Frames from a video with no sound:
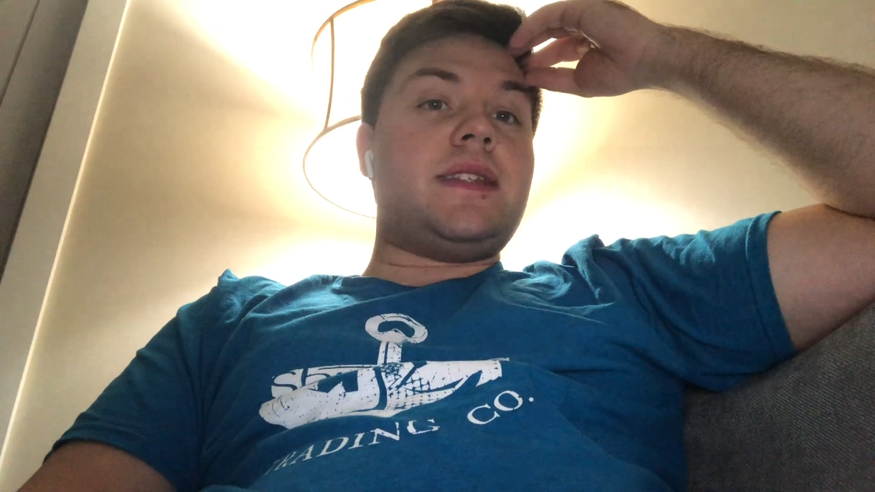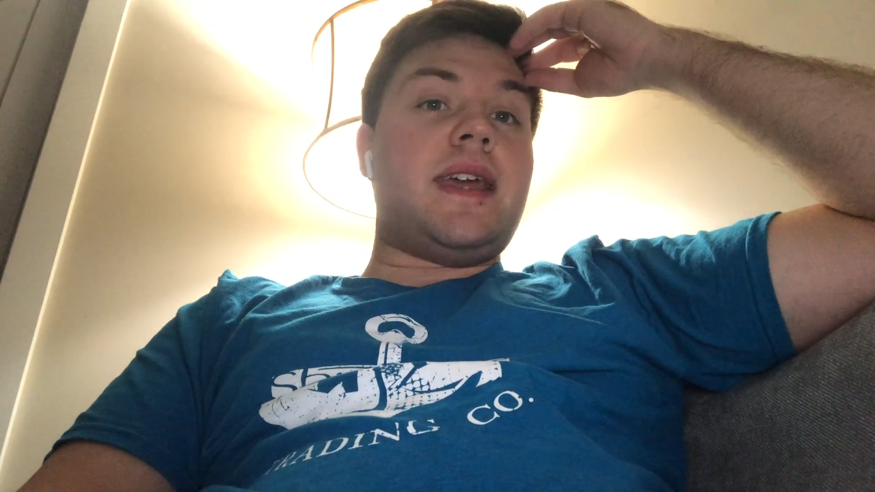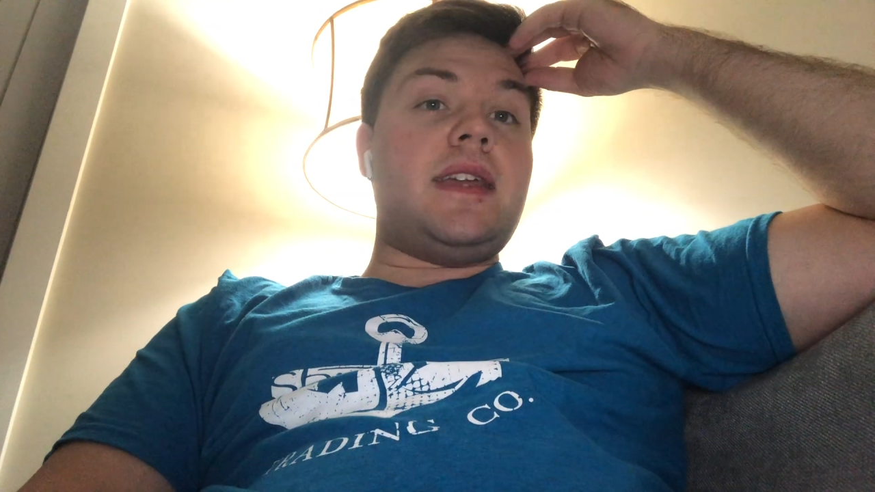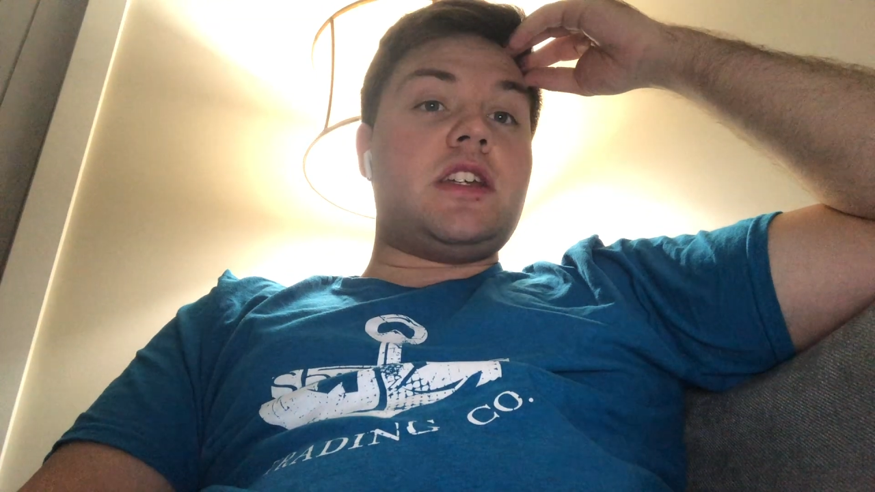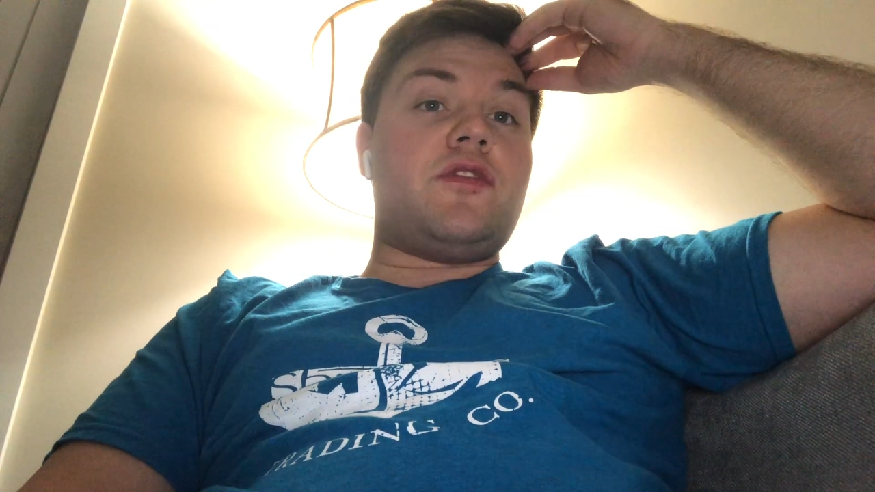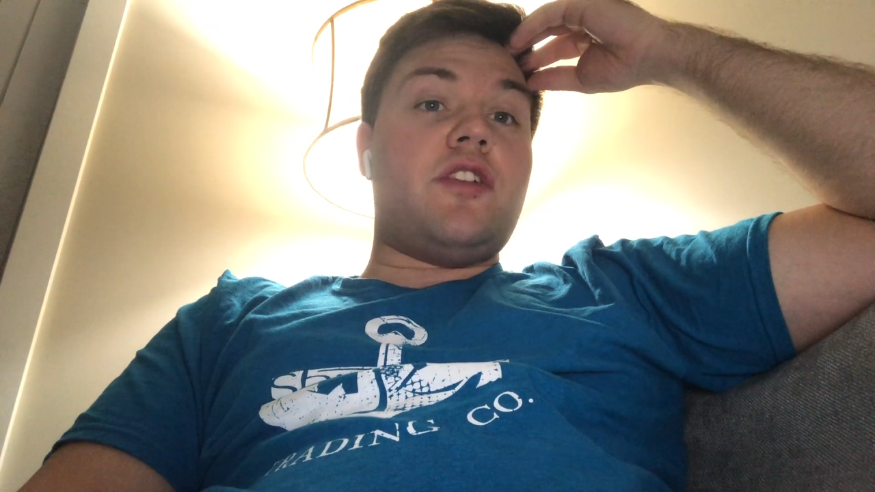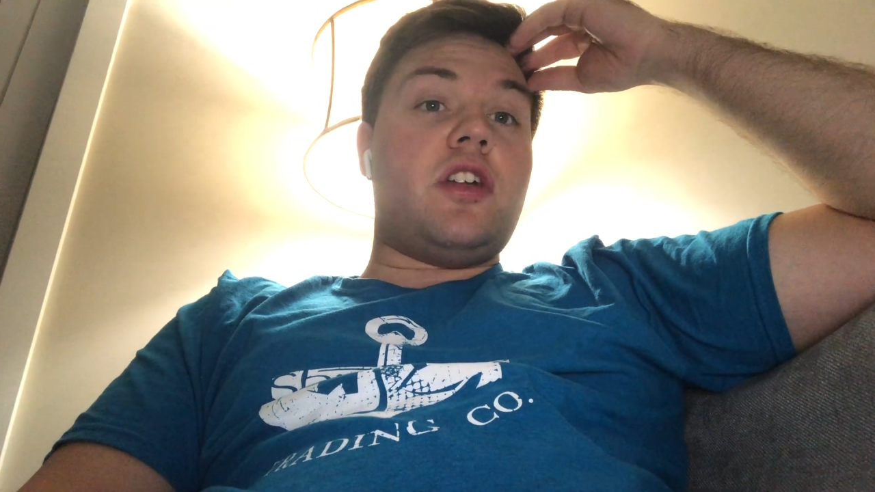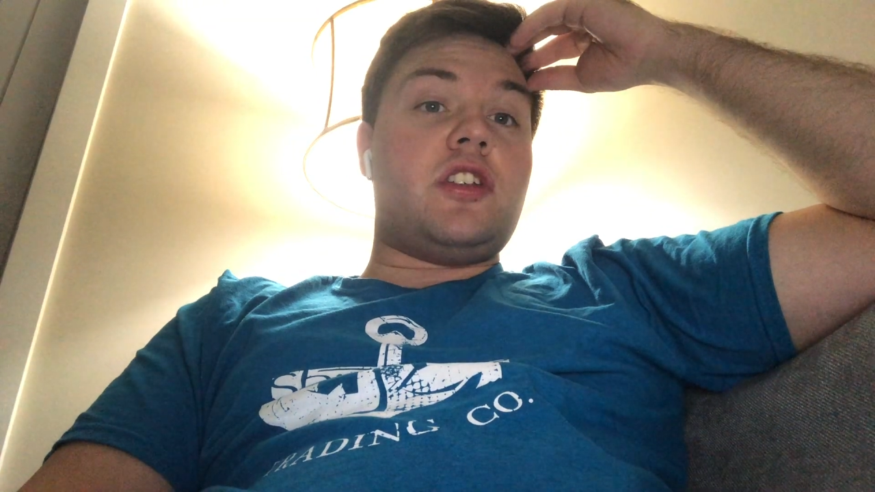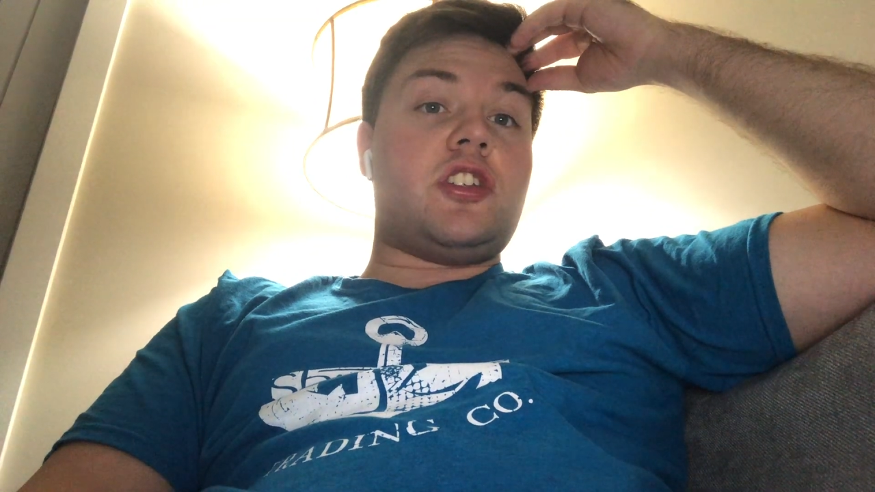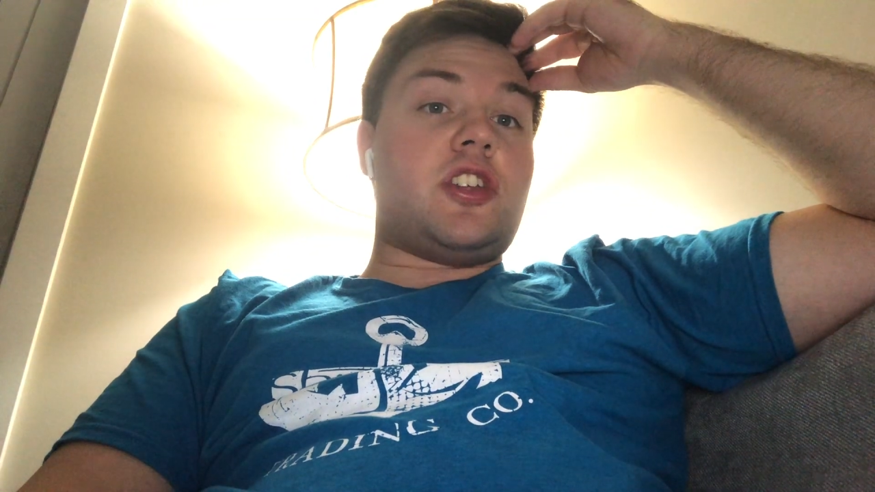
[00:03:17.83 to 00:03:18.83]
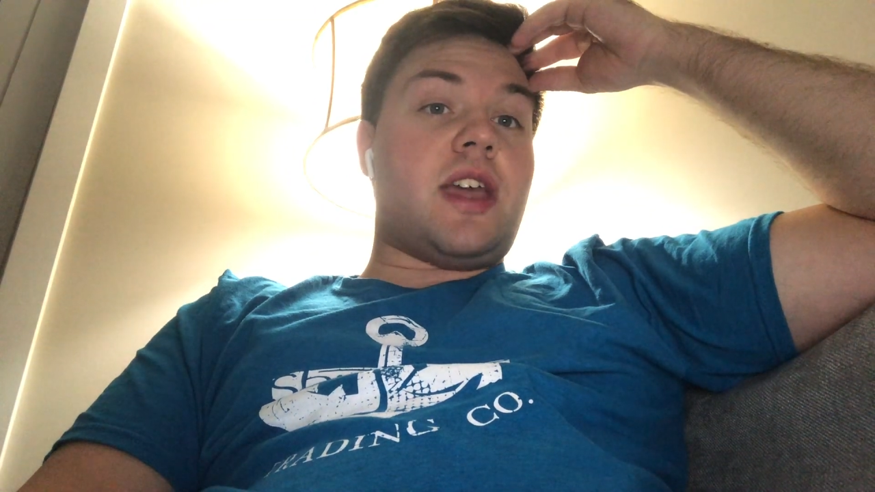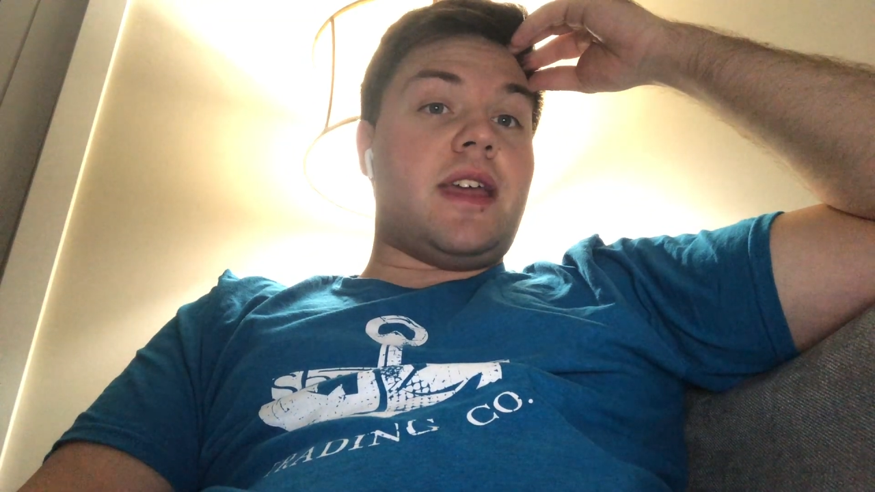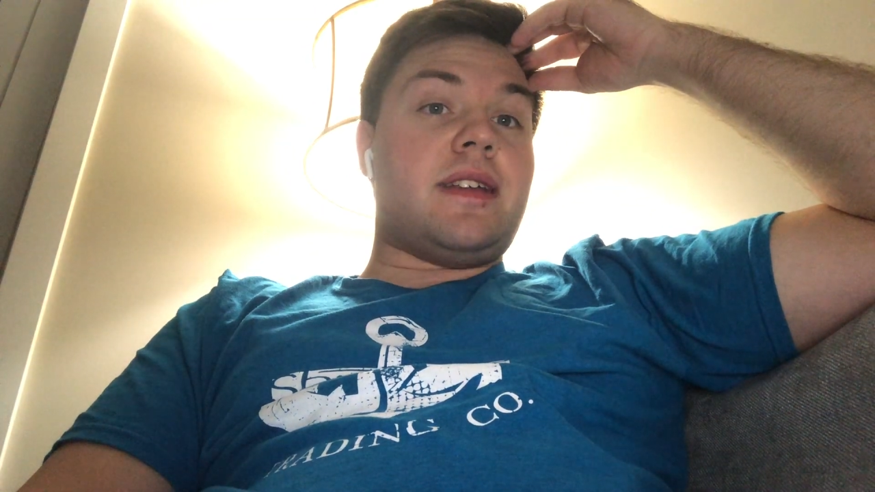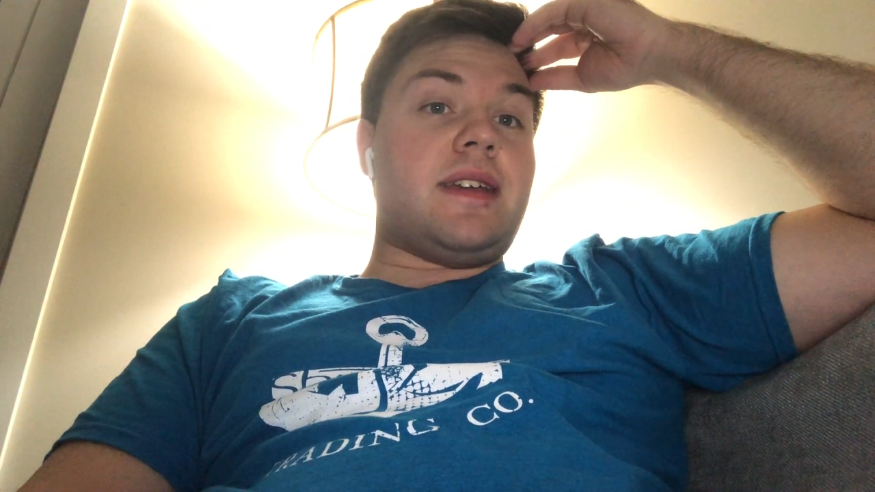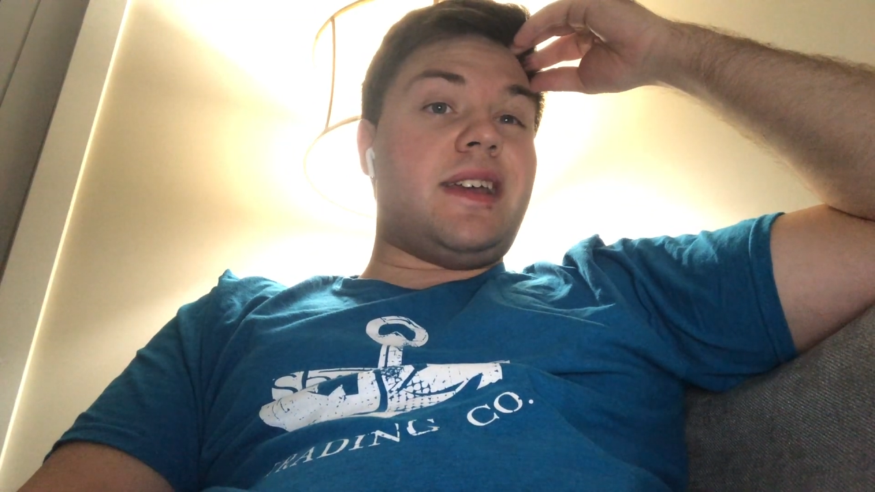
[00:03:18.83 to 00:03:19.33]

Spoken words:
Danish furniture chain.